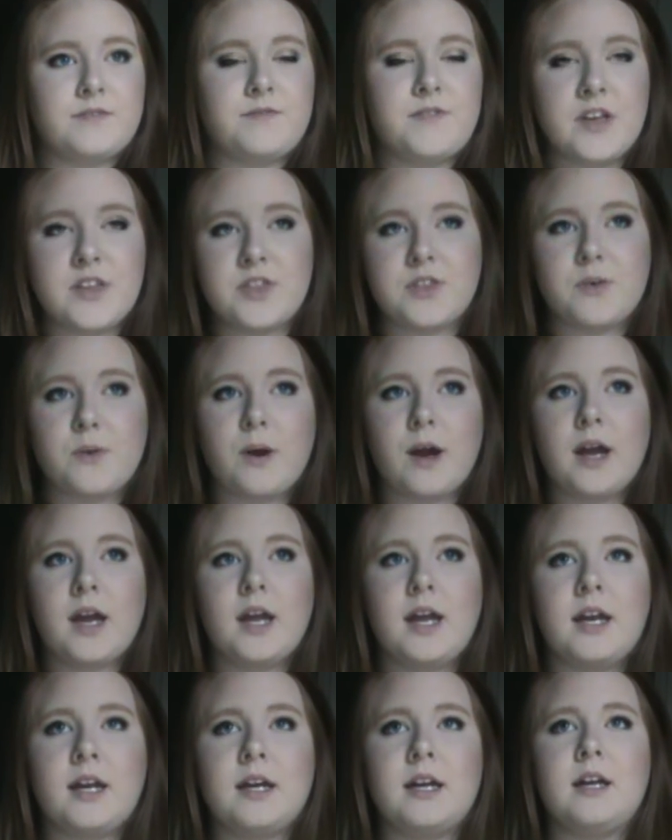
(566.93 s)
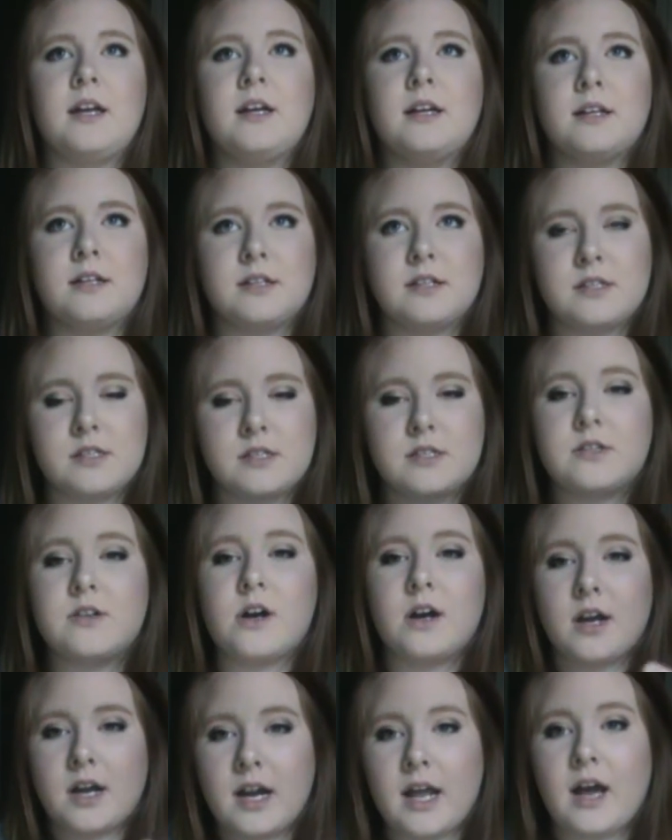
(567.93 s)
5th grade
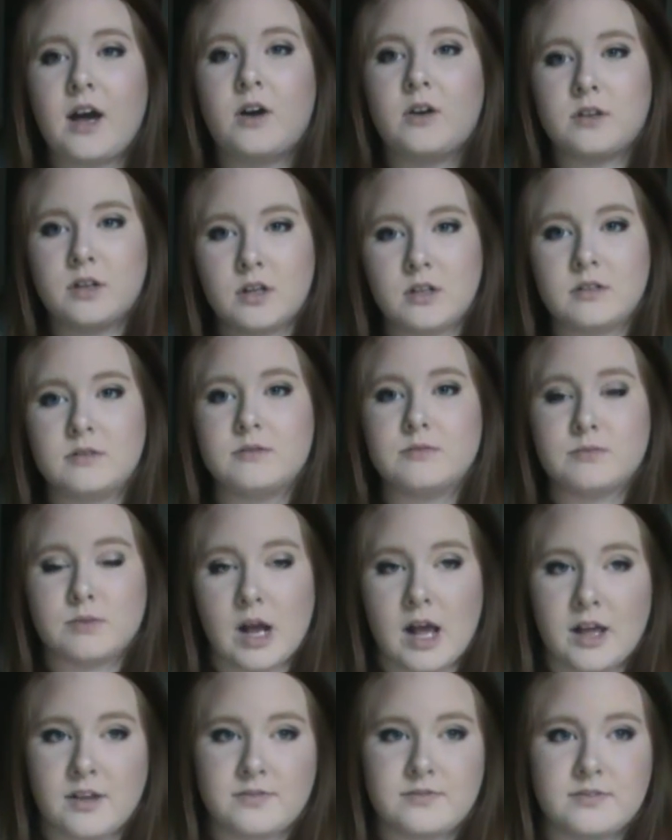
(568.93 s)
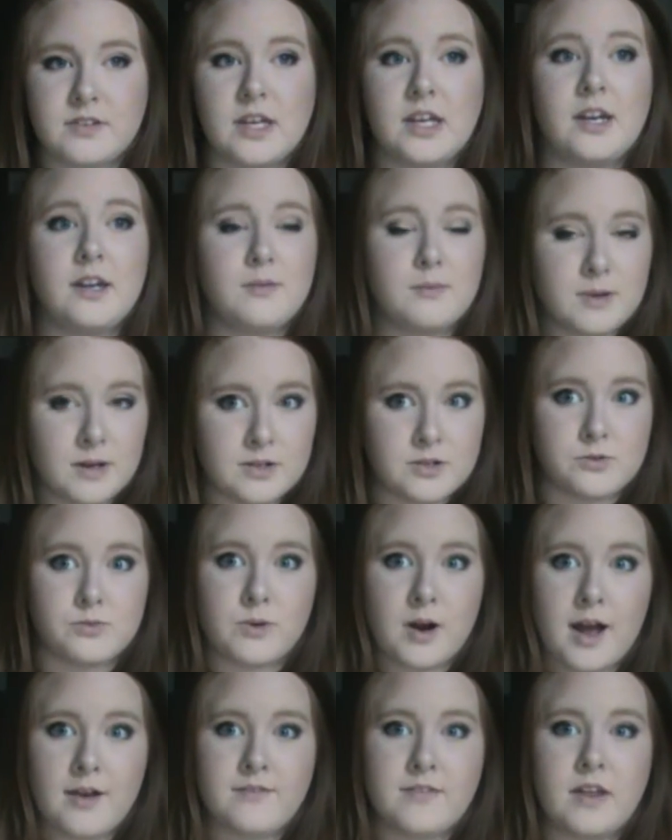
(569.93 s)
started out rough, and it was
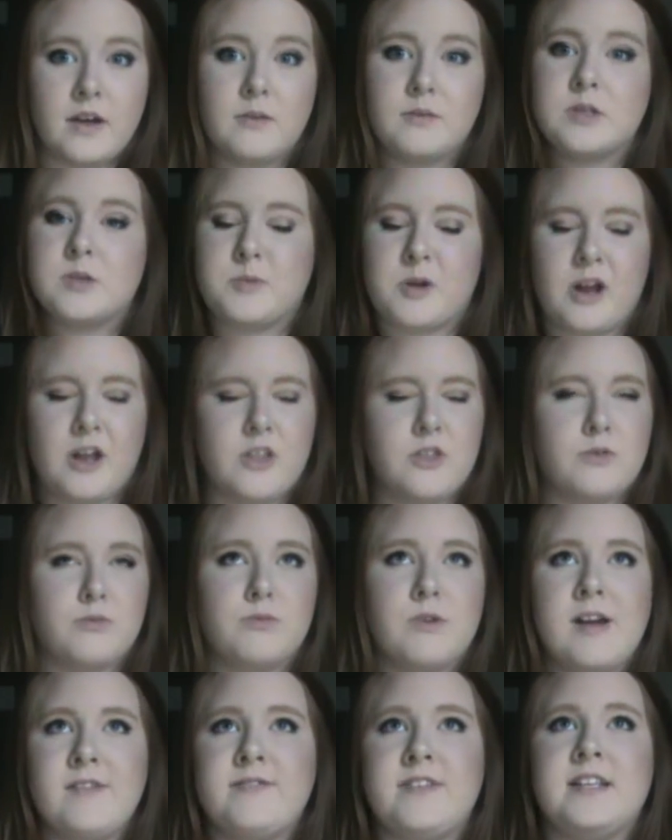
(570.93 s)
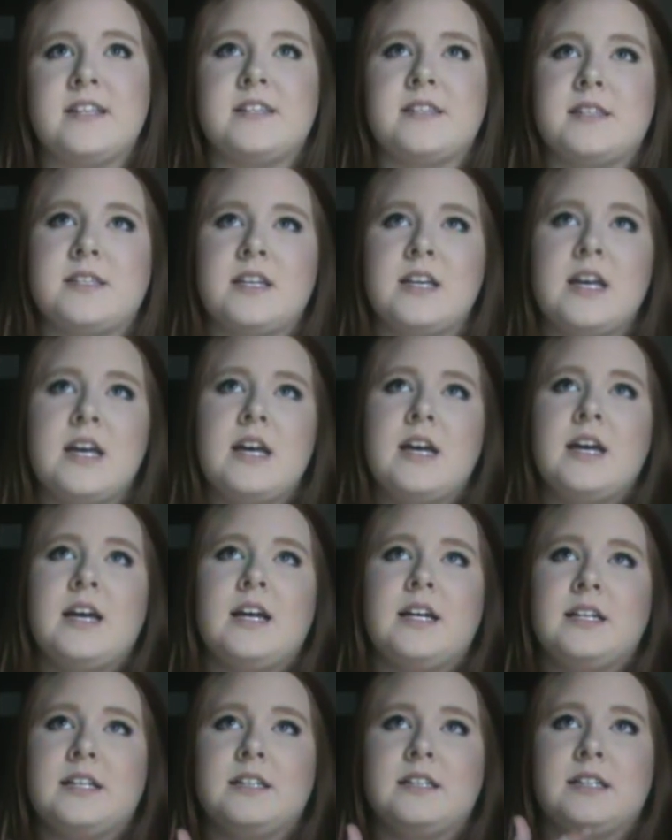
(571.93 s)
rough. That was probably the roughest
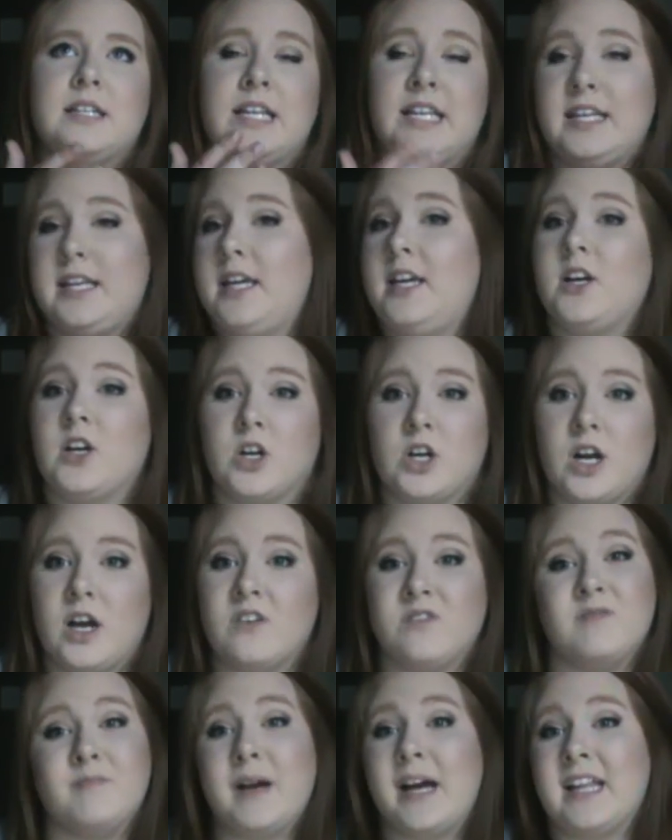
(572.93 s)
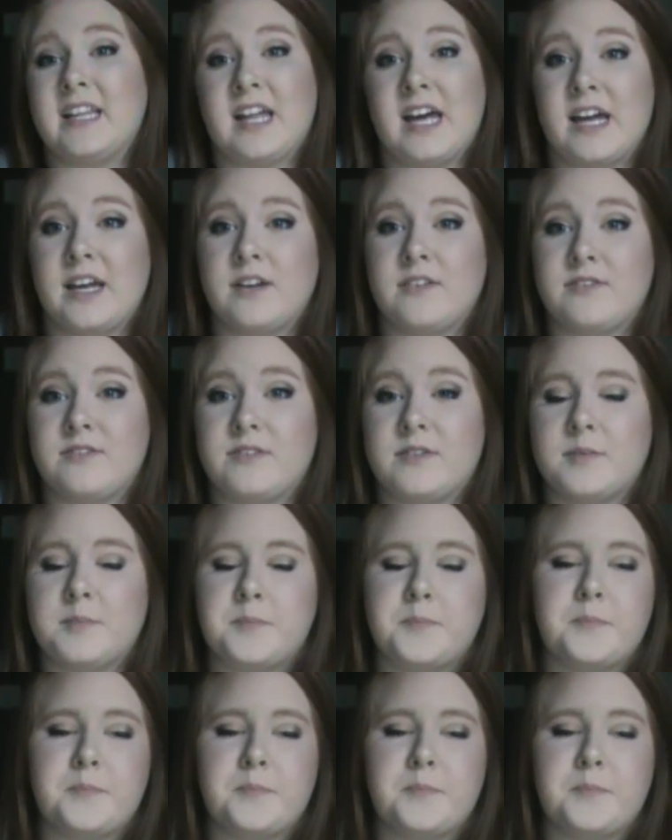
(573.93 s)
year of my life.